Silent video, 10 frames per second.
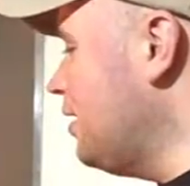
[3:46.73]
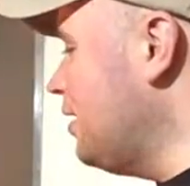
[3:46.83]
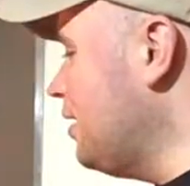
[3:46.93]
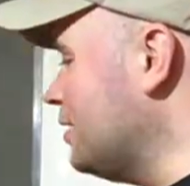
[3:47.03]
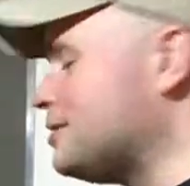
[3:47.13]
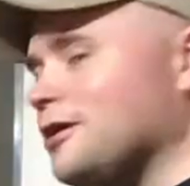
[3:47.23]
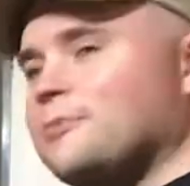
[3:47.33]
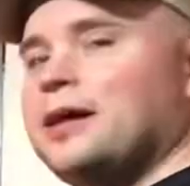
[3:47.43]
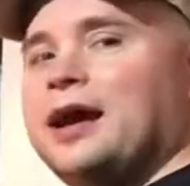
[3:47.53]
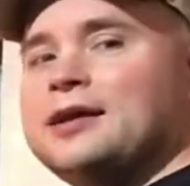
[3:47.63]
it's so
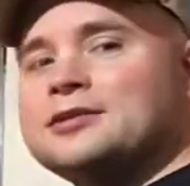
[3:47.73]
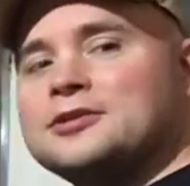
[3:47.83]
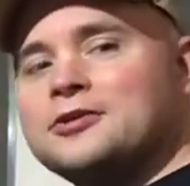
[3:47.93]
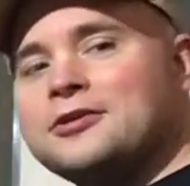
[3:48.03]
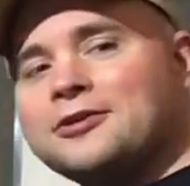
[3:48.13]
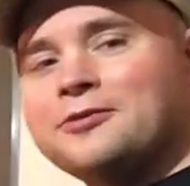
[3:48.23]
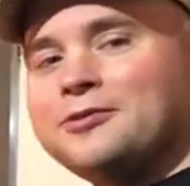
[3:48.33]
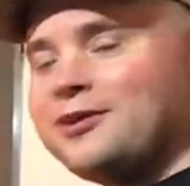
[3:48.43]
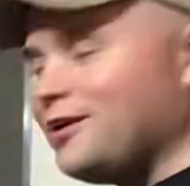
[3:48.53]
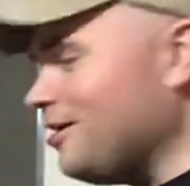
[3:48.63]
bad it's good in a
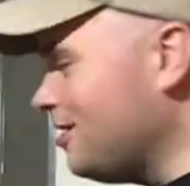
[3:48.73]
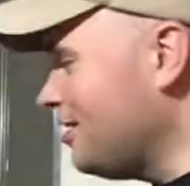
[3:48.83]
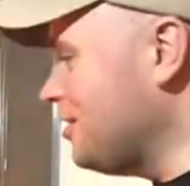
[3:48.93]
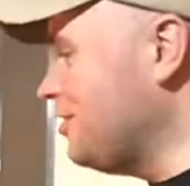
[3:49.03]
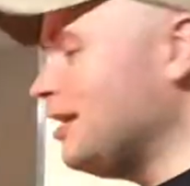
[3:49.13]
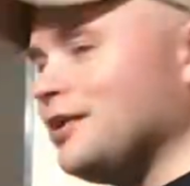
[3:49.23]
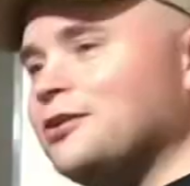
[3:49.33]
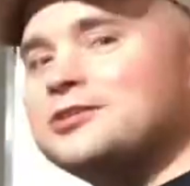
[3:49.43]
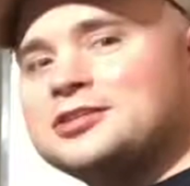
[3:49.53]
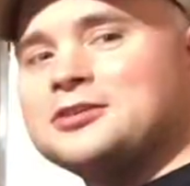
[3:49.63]
way. You get
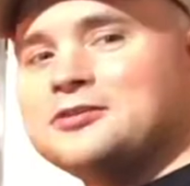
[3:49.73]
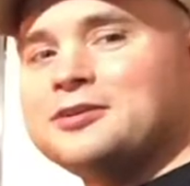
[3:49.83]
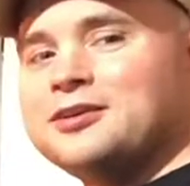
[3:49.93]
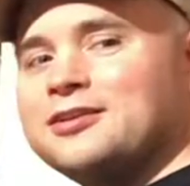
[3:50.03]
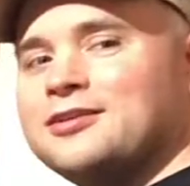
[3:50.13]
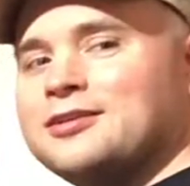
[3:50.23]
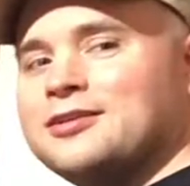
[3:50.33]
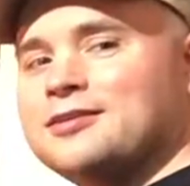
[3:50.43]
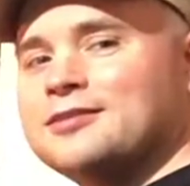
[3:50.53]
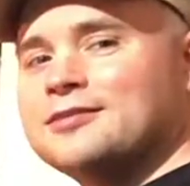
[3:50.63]
used to it.
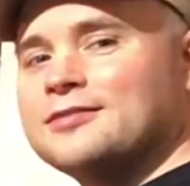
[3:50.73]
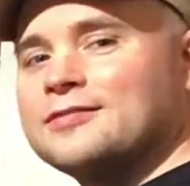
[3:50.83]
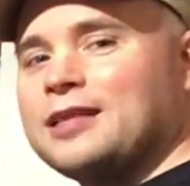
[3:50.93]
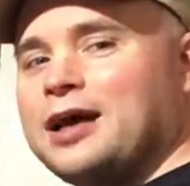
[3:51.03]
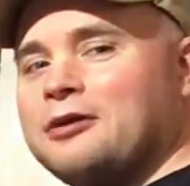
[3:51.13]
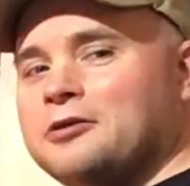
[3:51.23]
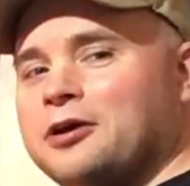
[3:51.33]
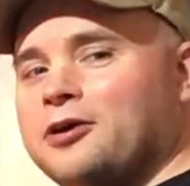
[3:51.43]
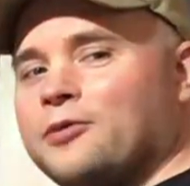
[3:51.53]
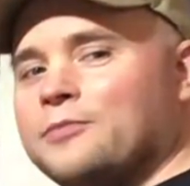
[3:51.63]
I don't
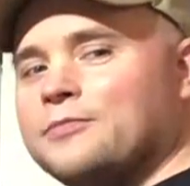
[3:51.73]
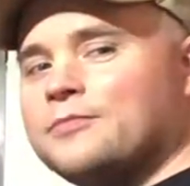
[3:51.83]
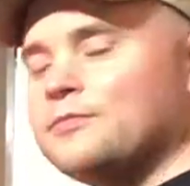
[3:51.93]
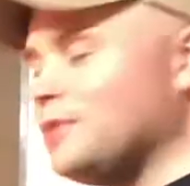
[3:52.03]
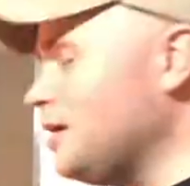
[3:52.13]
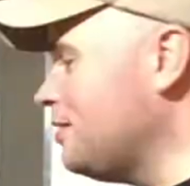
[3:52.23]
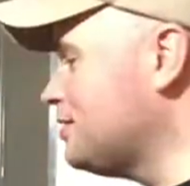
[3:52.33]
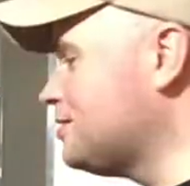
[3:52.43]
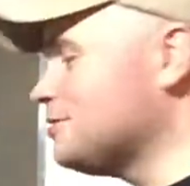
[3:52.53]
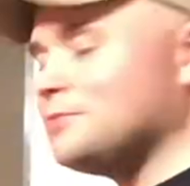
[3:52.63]
know. Maybe it's
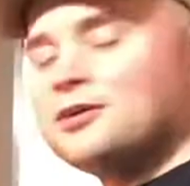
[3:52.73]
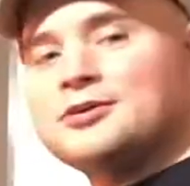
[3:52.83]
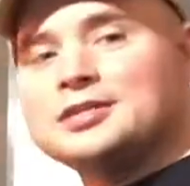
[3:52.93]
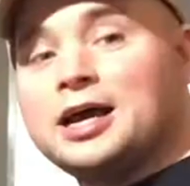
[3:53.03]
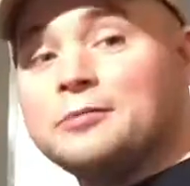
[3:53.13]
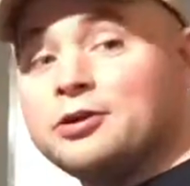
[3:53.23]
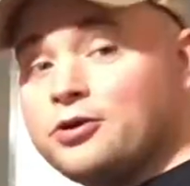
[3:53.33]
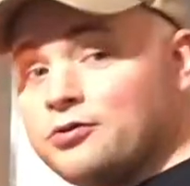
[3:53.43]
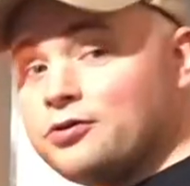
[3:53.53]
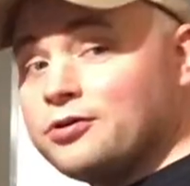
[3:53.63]
just because I'm an
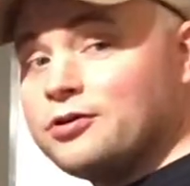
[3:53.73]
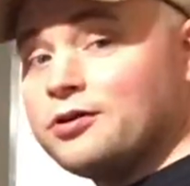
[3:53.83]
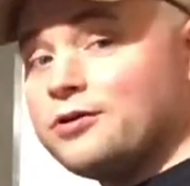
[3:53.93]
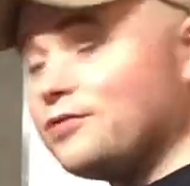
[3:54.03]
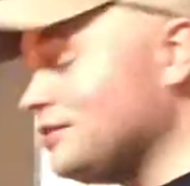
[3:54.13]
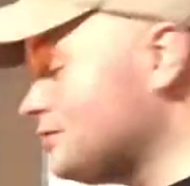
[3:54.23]
owner of this